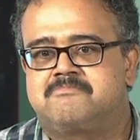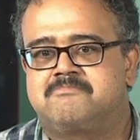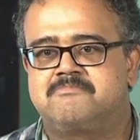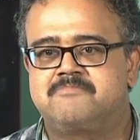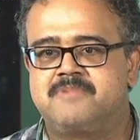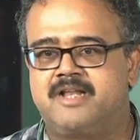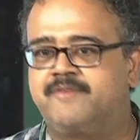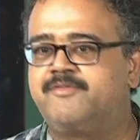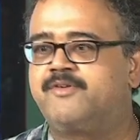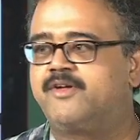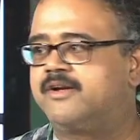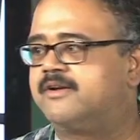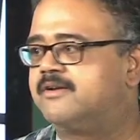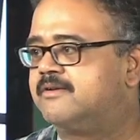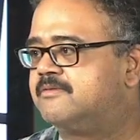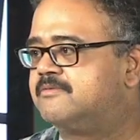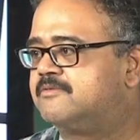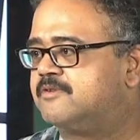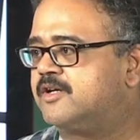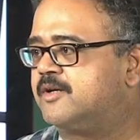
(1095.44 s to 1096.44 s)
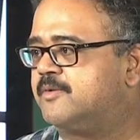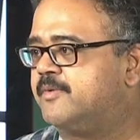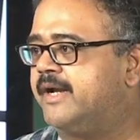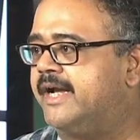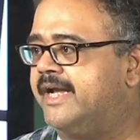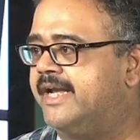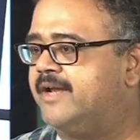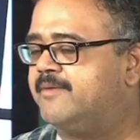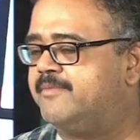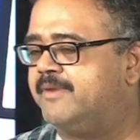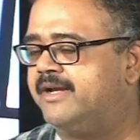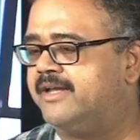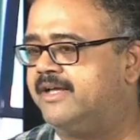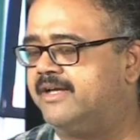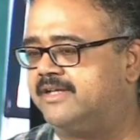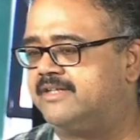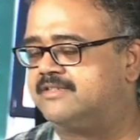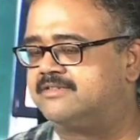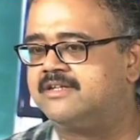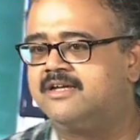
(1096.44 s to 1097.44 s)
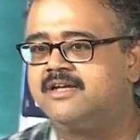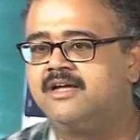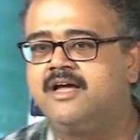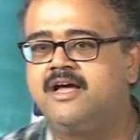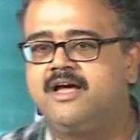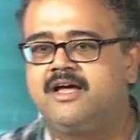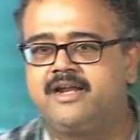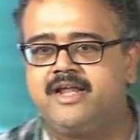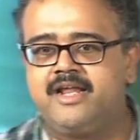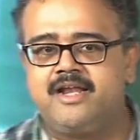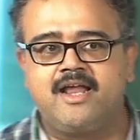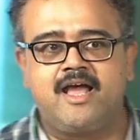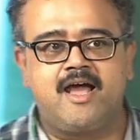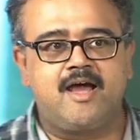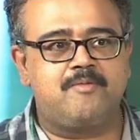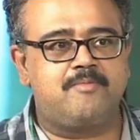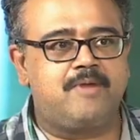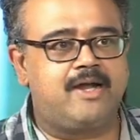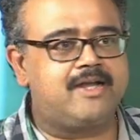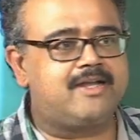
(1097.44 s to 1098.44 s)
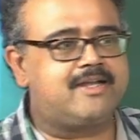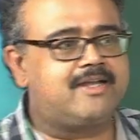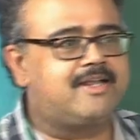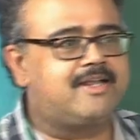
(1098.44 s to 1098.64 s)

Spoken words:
Well, if you are talking about Indian media, yes, right, but